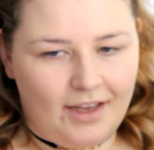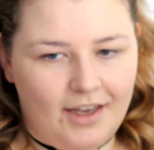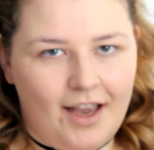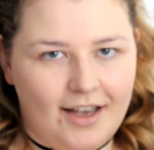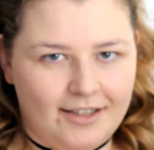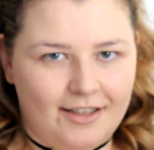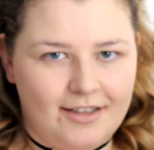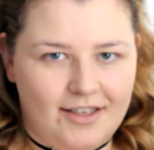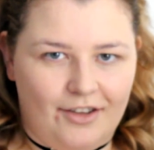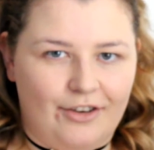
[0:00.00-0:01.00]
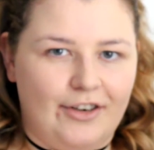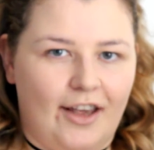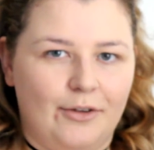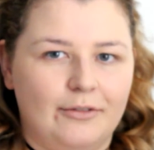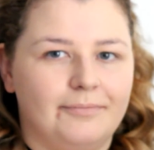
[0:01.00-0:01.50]
He has concealer
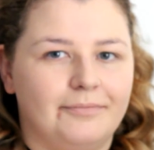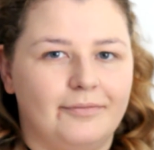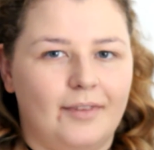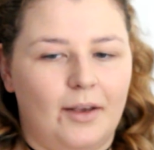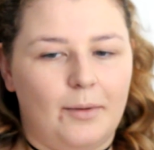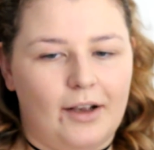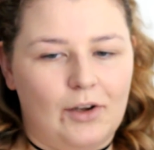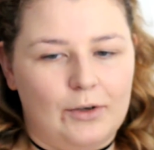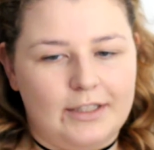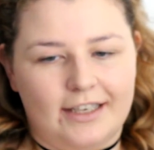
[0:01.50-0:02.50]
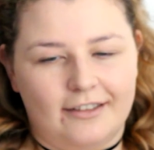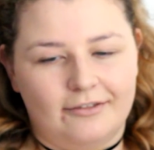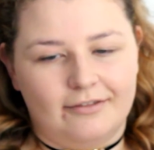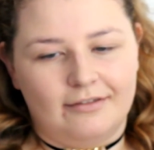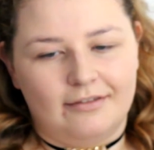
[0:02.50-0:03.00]
now. He went and got it.
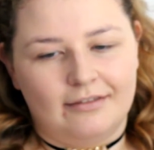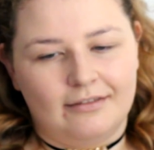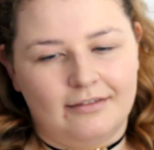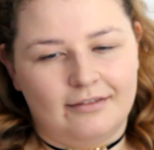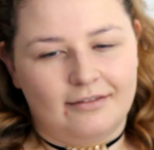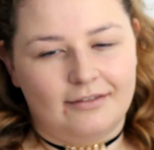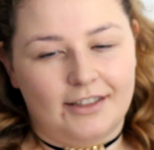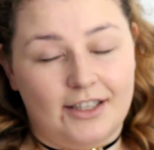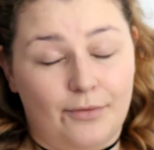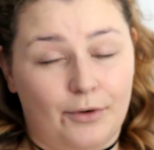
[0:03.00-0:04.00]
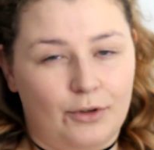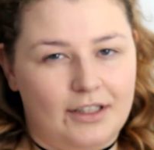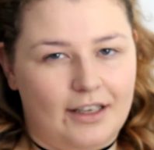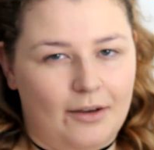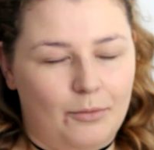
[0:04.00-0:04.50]
Because I forgot
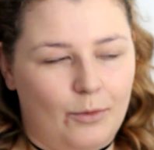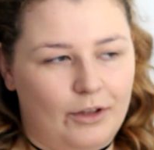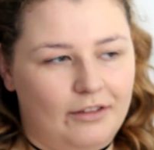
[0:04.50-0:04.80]
to get him one.